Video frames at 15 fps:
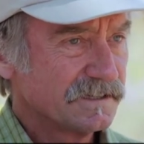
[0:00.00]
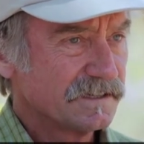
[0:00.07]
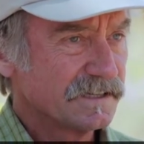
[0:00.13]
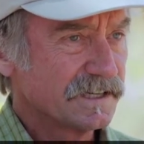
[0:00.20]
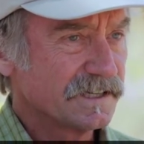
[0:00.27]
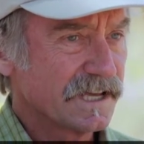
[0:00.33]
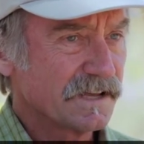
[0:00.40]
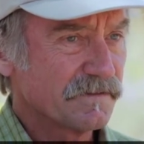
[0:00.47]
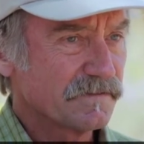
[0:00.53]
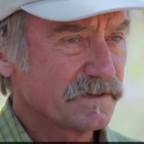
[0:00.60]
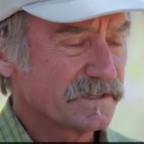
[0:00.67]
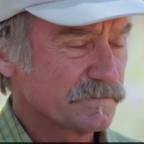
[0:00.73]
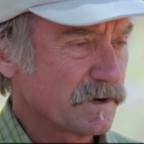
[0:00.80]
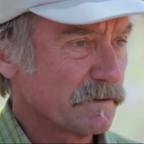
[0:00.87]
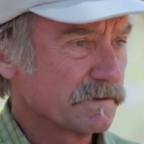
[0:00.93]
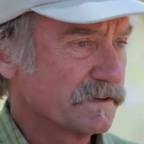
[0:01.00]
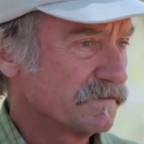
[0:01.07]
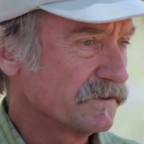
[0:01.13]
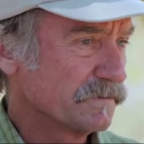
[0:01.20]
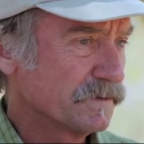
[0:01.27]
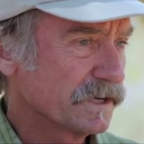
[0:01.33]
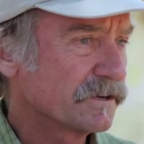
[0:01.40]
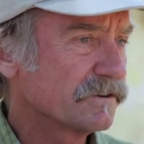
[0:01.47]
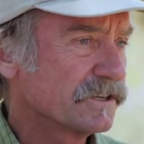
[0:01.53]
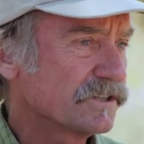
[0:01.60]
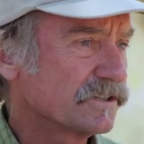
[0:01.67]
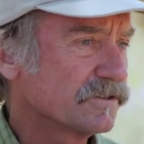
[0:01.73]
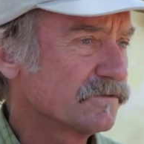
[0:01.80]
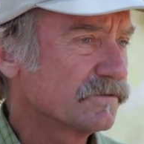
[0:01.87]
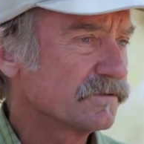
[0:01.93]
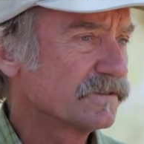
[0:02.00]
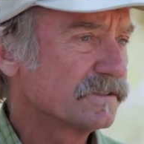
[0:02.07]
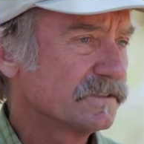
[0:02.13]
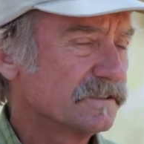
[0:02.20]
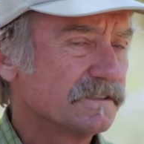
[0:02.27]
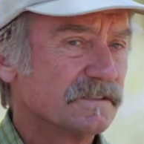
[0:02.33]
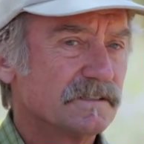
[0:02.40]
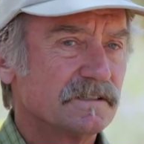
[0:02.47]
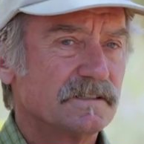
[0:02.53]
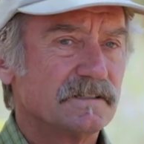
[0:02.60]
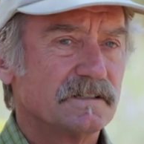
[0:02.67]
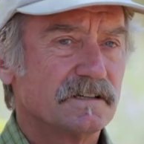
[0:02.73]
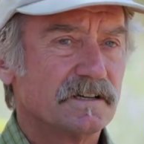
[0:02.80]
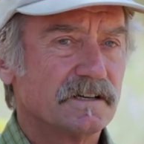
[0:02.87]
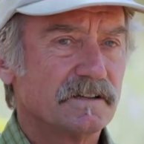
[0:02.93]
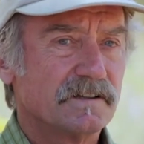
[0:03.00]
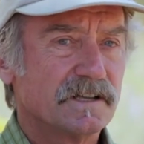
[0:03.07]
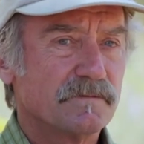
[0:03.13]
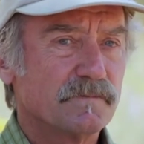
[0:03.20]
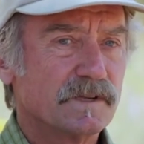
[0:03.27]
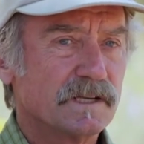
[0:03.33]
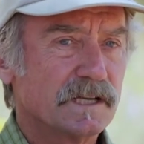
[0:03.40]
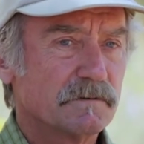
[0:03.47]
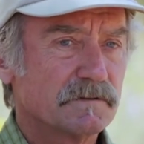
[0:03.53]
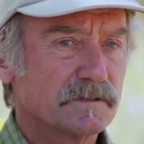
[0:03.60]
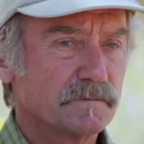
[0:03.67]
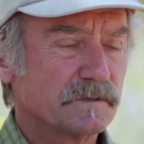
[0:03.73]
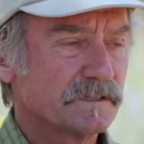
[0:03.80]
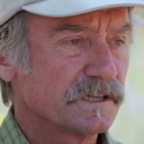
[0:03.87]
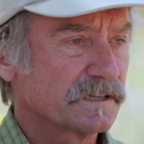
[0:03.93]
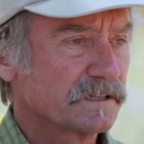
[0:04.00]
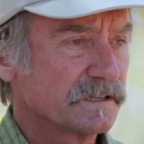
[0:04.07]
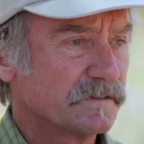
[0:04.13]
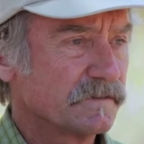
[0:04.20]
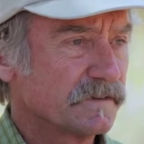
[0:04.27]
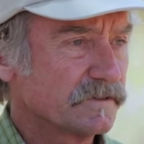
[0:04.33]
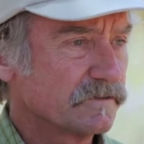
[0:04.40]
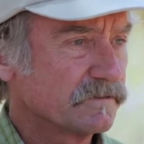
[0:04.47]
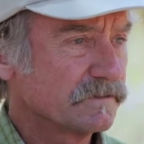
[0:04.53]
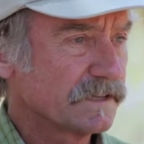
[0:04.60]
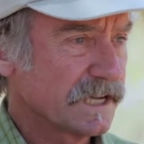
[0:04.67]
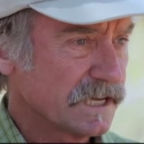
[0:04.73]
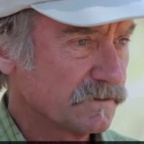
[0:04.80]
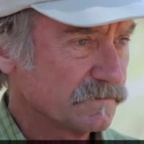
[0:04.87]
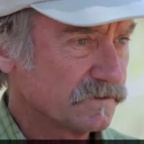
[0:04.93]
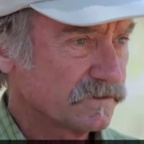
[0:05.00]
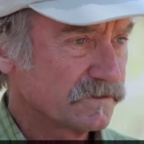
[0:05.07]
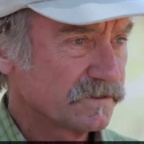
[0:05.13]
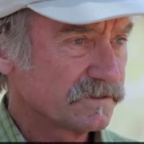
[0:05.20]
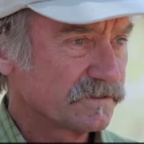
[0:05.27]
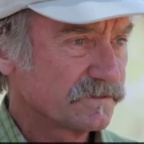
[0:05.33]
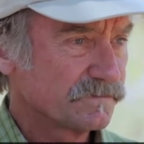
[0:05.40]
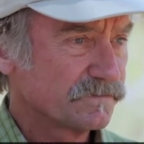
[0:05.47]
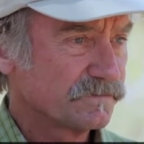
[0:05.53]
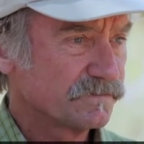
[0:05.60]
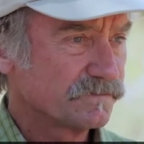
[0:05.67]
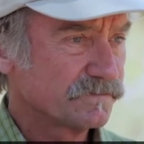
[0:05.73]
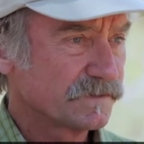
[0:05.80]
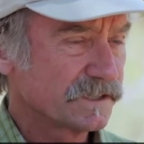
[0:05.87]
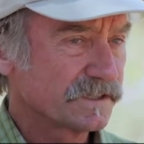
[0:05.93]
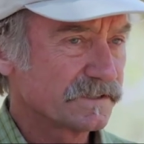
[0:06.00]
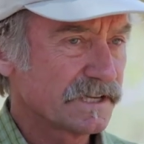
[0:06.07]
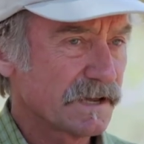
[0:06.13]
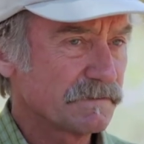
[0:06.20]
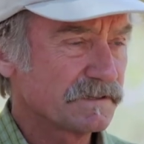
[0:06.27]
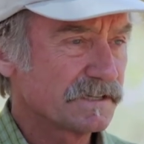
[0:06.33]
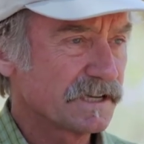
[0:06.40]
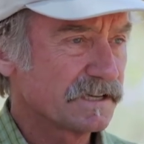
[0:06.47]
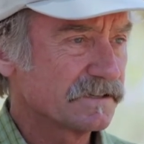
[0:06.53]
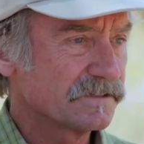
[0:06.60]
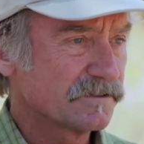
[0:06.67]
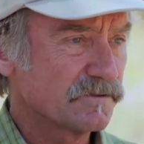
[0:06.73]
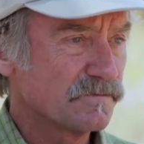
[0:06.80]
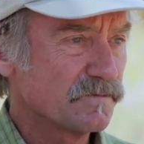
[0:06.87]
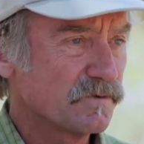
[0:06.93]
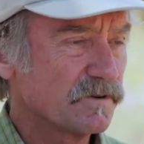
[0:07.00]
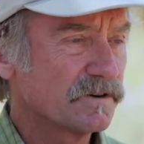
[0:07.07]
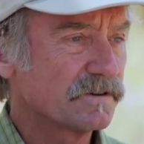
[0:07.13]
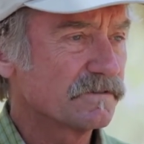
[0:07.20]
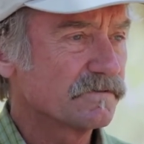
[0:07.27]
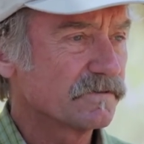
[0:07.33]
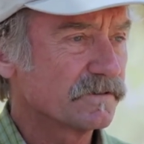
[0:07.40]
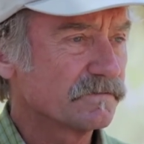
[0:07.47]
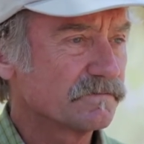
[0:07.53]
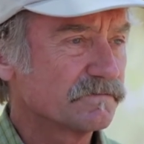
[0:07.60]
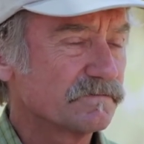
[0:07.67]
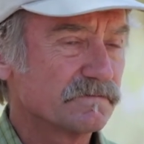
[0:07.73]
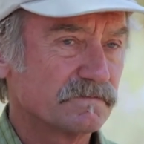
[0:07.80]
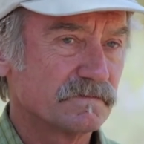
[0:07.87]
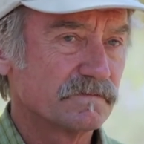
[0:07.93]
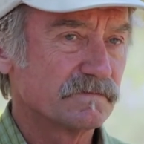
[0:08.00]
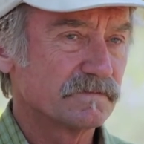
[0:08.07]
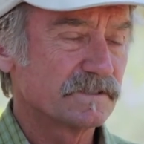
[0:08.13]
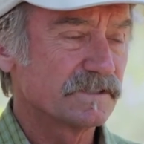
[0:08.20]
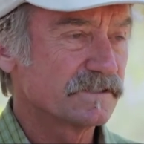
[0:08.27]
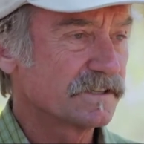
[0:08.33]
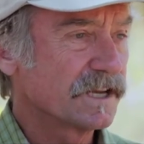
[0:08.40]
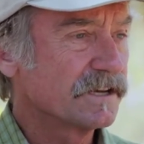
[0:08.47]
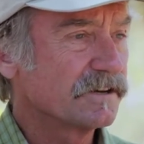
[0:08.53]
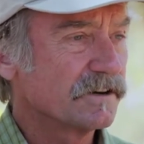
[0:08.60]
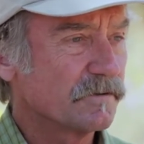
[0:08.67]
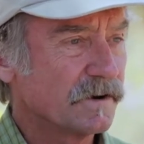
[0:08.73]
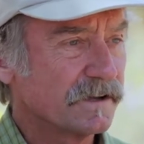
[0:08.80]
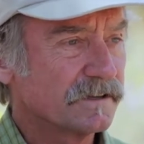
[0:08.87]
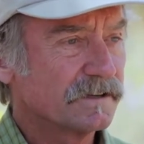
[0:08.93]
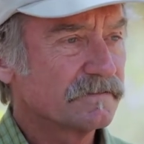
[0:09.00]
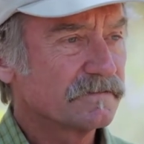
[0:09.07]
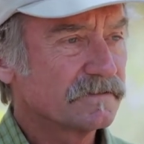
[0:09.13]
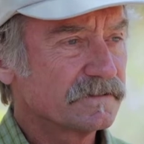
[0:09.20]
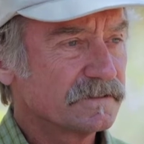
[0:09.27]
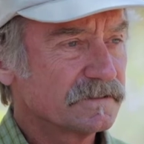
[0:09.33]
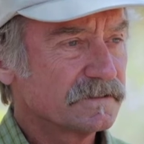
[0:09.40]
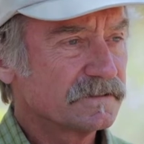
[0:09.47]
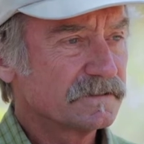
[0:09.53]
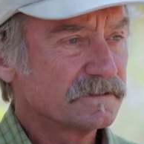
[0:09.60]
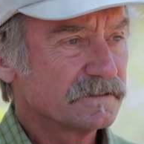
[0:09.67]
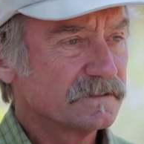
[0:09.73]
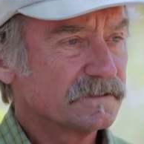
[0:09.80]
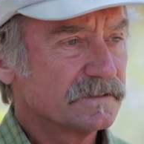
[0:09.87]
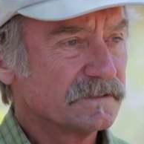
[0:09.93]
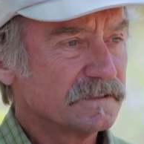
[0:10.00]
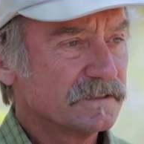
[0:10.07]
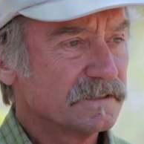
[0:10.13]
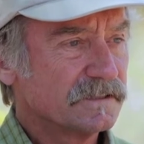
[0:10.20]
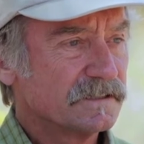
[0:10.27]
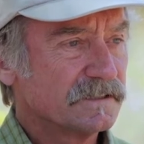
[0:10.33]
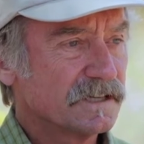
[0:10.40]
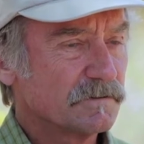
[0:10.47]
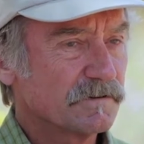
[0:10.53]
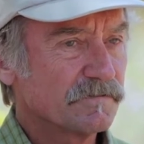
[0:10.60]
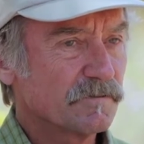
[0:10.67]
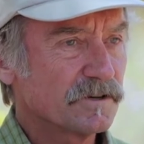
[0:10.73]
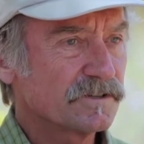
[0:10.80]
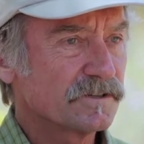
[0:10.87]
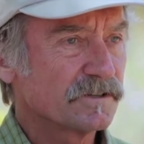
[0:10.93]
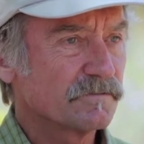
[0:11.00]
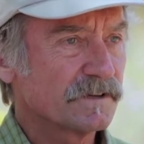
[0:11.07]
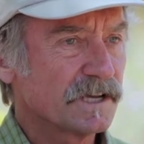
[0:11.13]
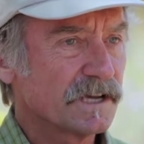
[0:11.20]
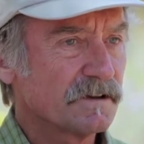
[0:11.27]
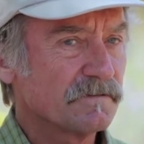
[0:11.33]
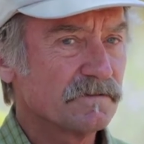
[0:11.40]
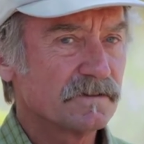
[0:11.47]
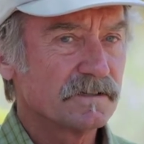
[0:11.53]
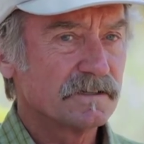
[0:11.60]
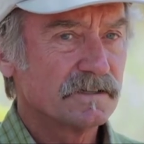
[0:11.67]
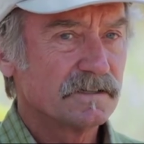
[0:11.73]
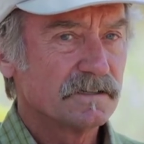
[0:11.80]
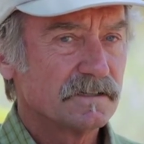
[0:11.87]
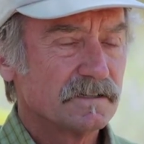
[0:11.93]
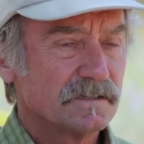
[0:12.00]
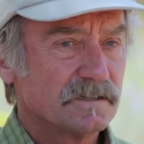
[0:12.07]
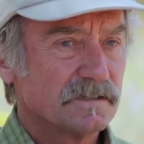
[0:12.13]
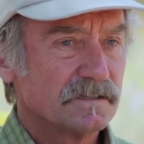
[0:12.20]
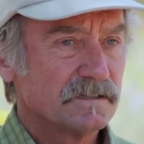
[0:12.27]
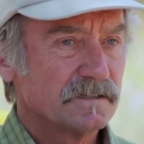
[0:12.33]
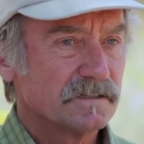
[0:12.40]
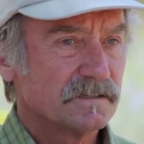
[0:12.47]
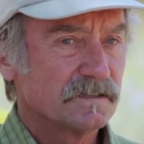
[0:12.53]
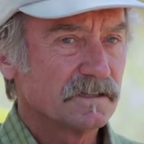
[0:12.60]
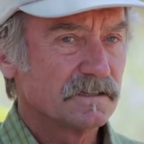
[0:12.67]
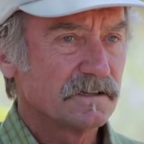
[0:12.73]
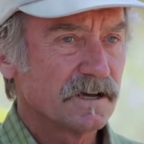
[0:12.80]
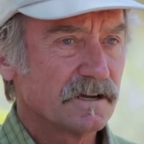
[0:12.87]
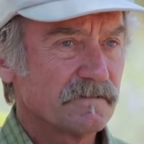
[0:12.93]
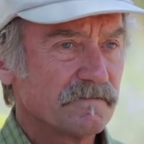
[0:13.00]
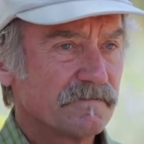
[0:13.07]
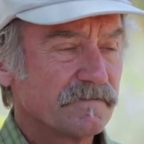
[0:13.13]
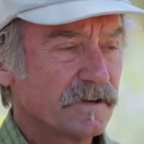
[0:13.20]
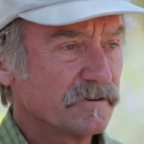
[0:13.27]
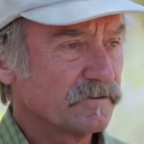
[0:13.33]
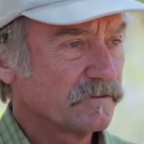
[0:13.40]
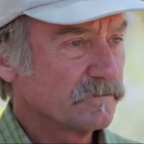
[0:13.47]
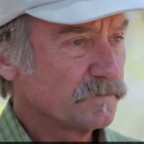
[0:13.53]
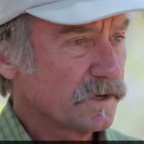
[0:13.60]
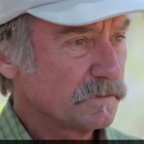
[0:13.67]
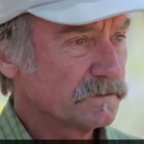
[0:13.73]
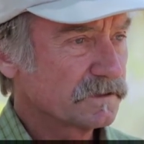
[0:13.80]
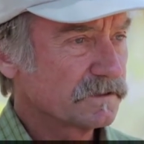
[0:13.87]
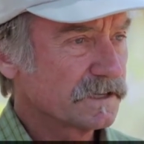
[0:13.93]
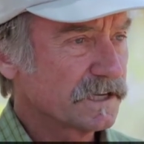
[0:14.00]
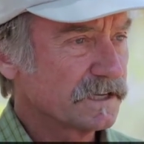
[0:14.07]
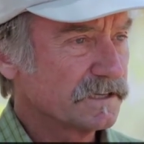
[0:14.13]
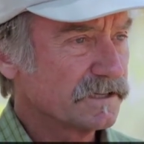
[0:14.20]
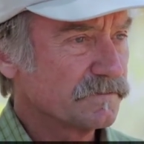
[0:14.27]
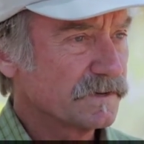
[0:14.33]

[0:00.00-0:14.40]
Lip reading: And that's probably even a bigger issue than being able to protect individual animals, because habitat is so important for sustaining our wildlife. Now, we're fortunate we have a lot of federal public land in New